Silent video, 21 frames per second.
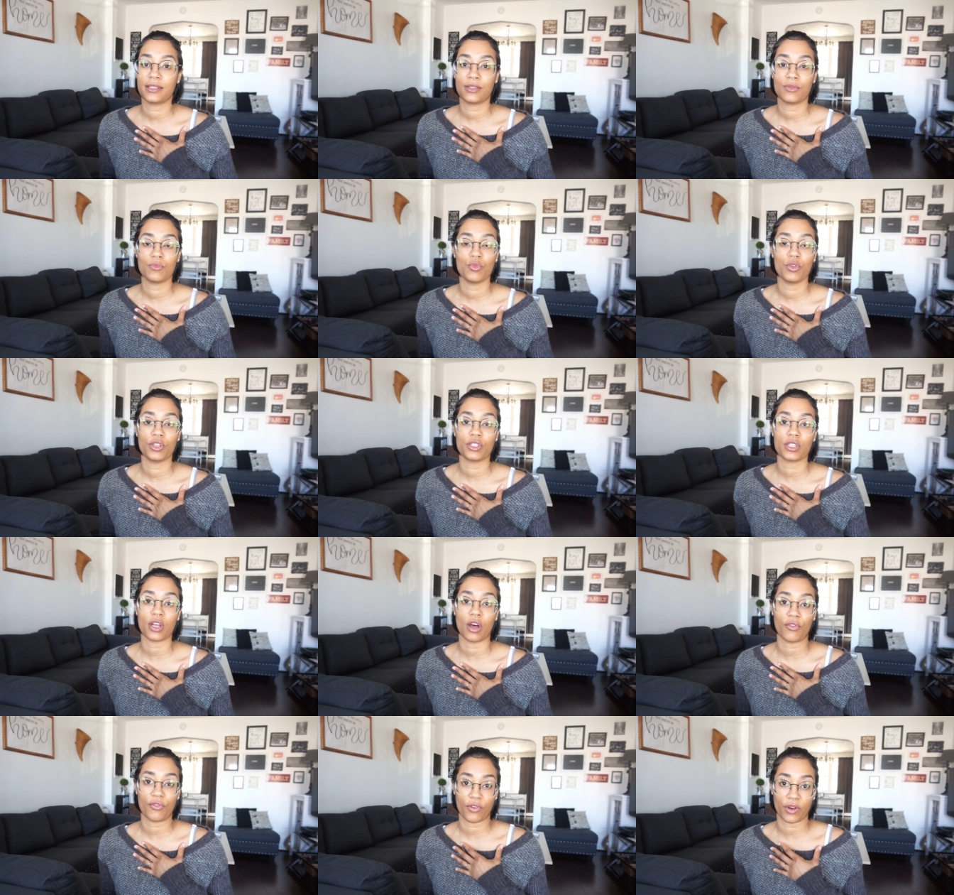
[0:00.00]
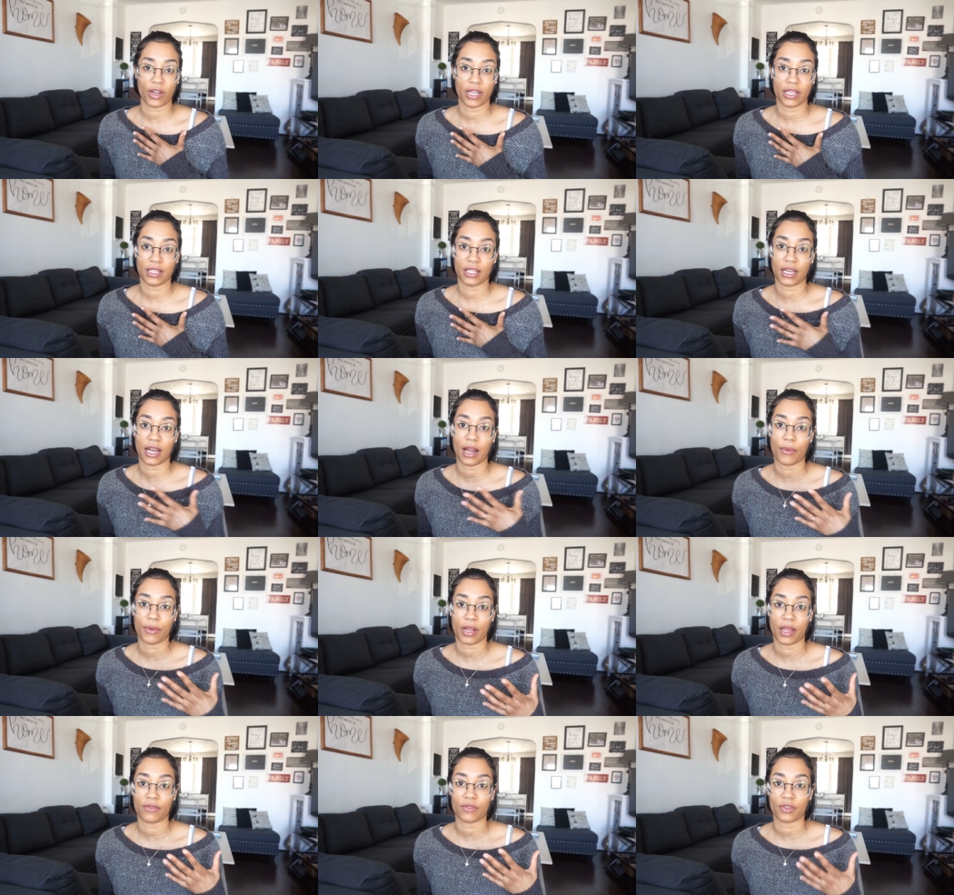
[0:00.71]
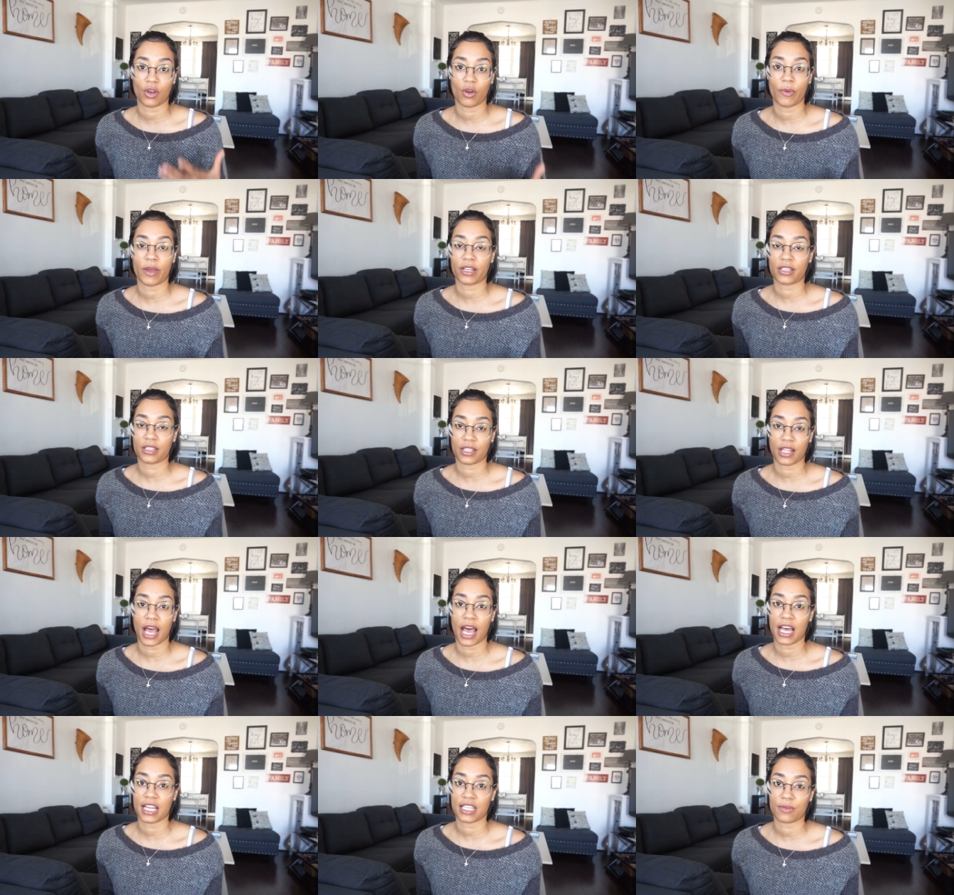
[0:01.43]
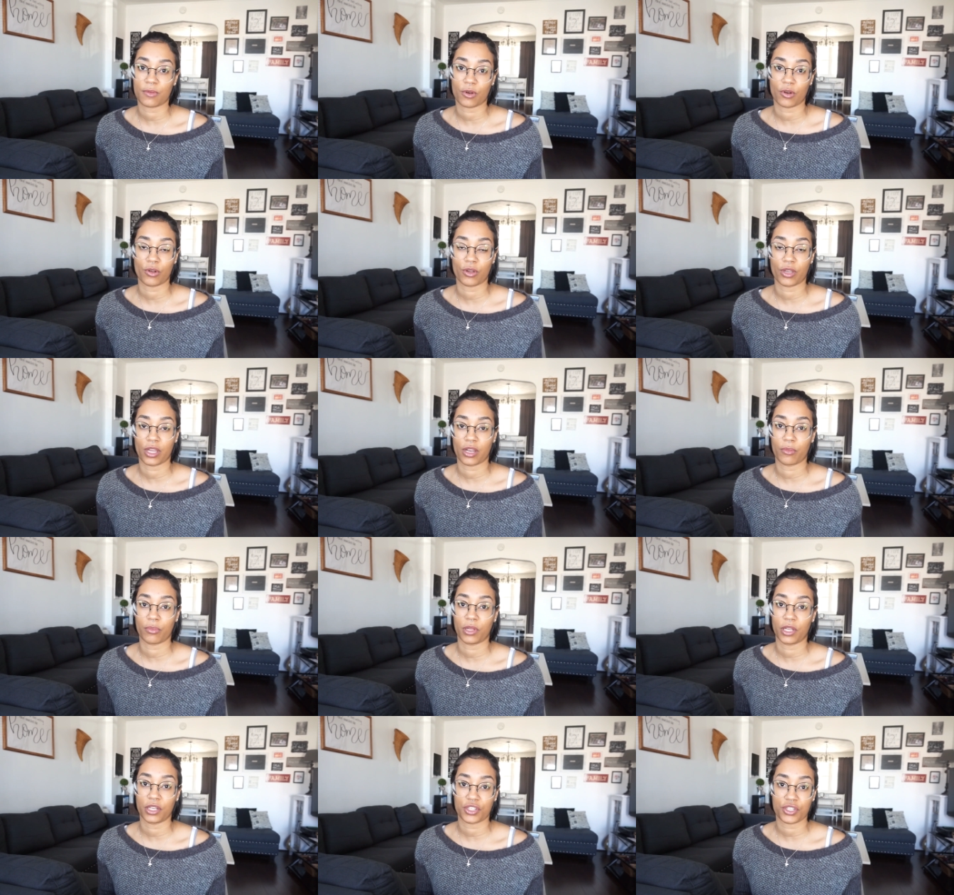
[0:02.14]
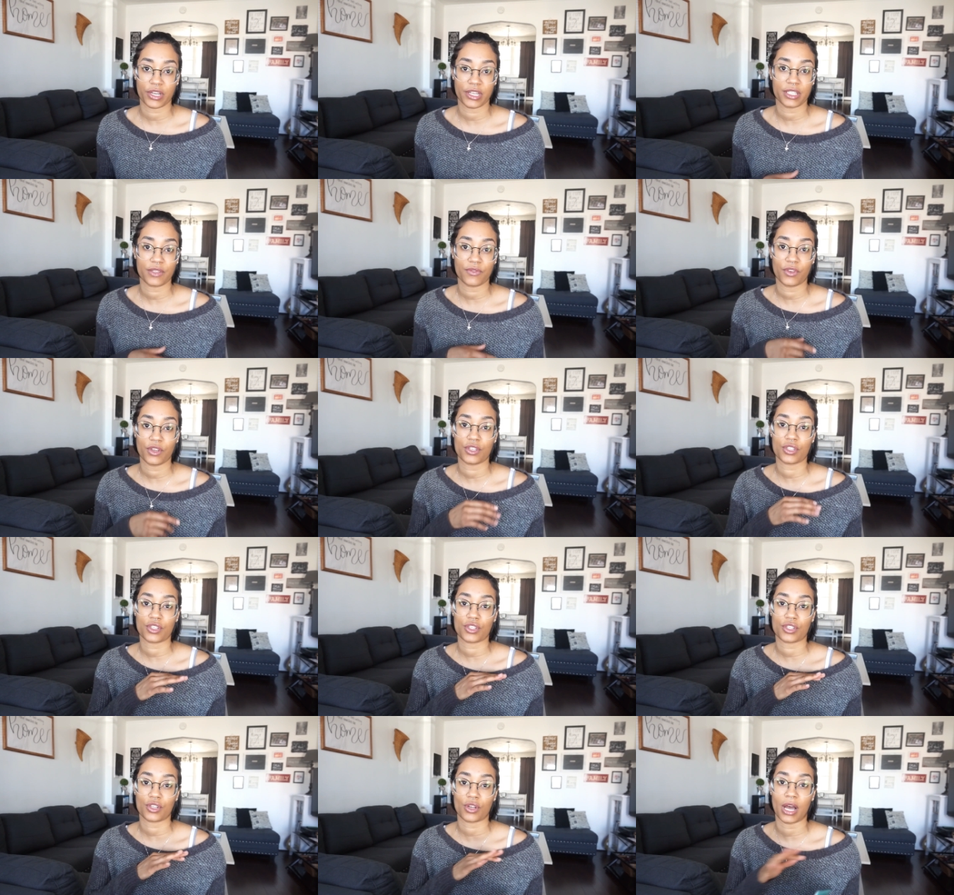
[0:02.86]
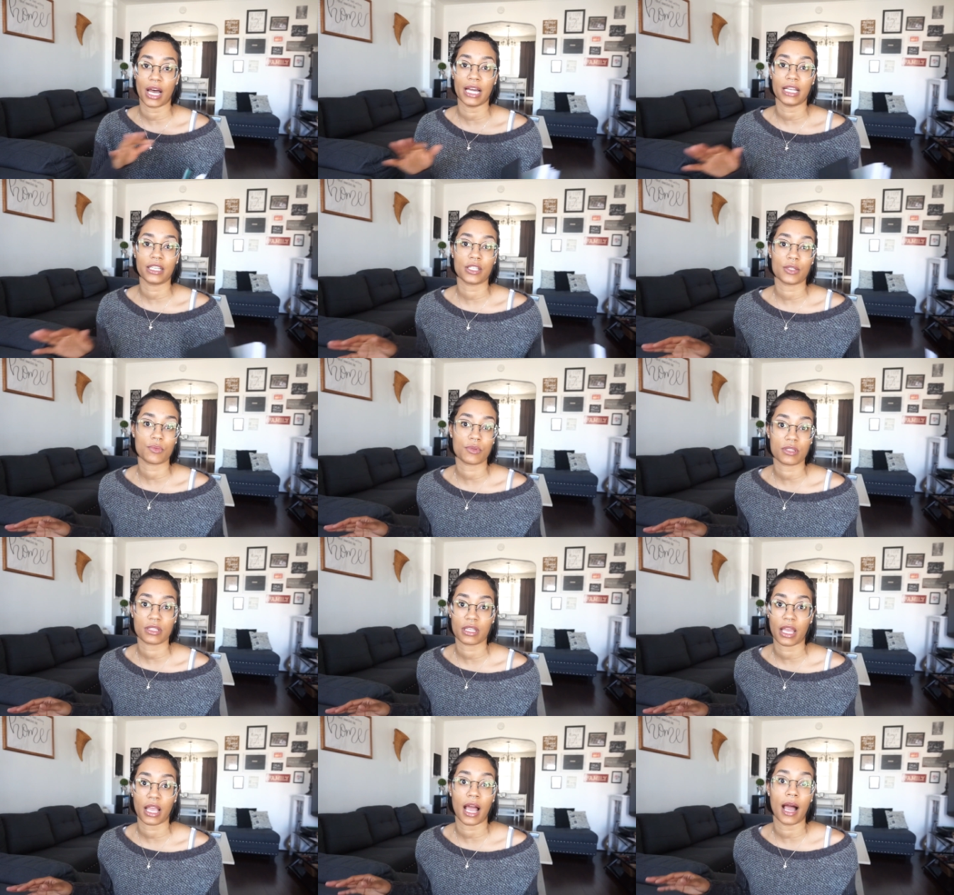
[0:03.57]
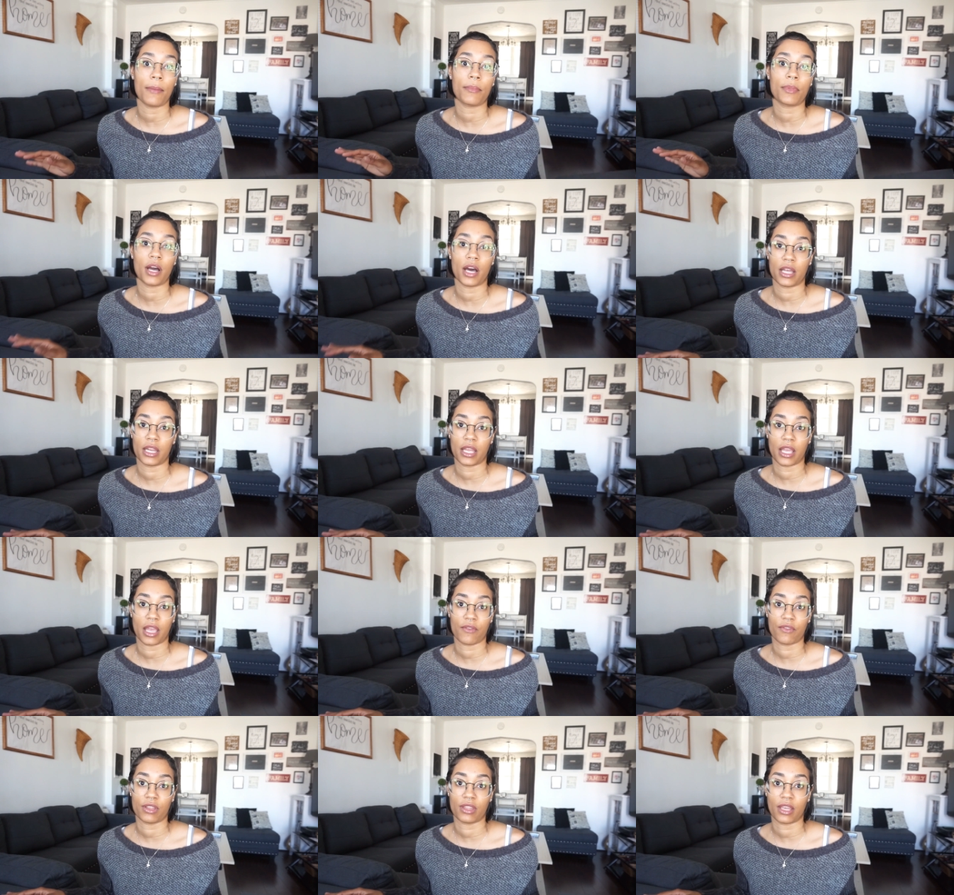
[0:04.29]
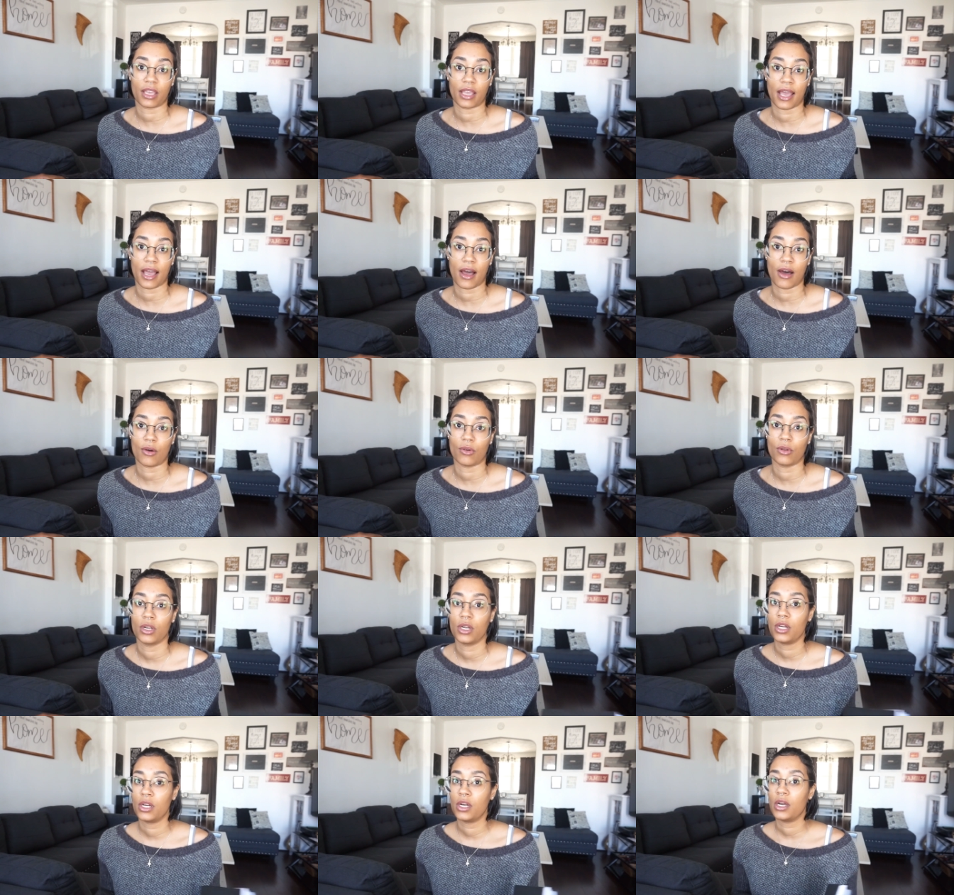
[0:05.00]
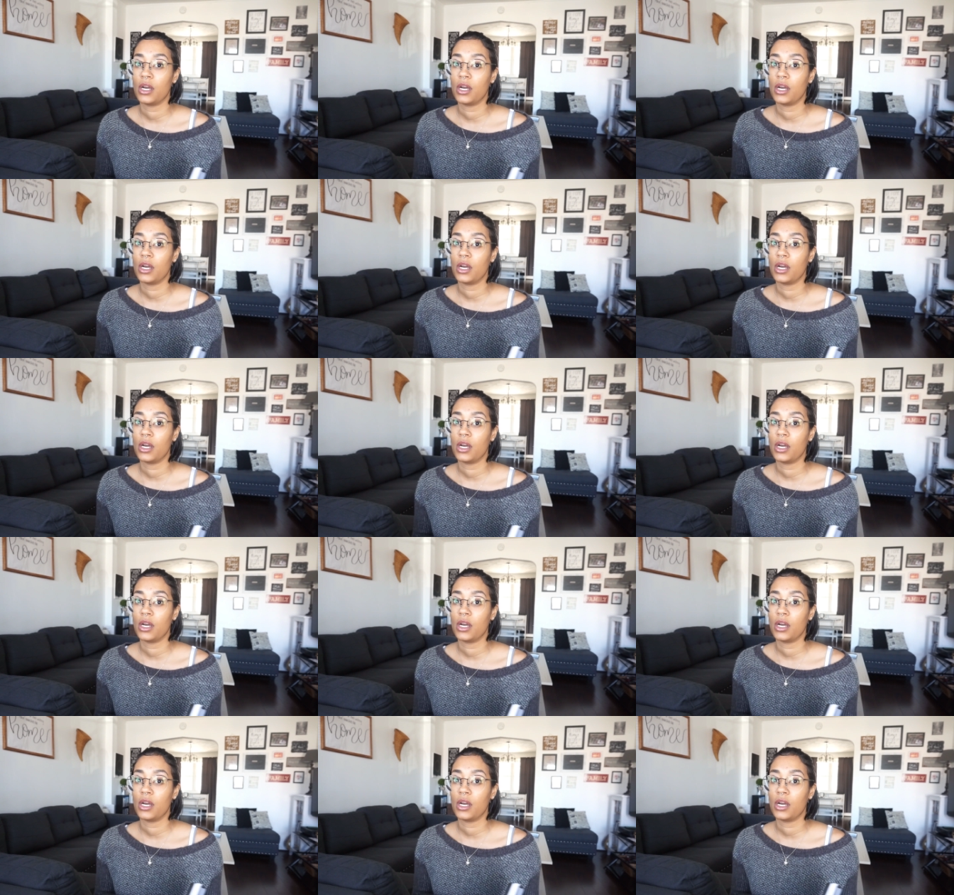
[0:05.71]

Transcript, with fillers: was afraid that I would have to go back to the hospital and get a blood transfusion, so I just was like, I'm cutting everything out.